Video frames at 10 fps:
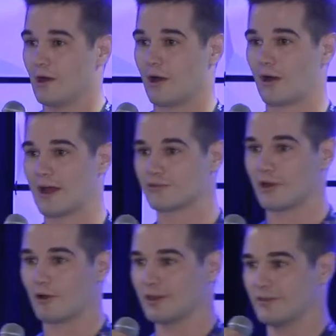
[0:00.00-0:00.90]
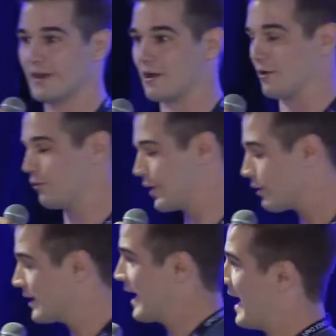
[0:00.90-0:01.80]
are actually already there. We
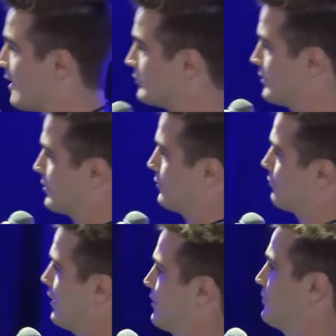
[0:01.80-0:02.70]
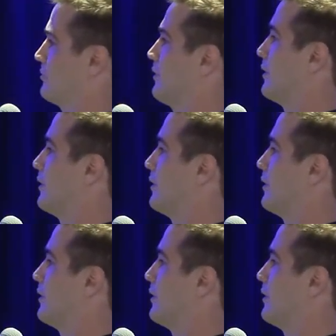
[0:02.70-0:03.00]
already have decentralization.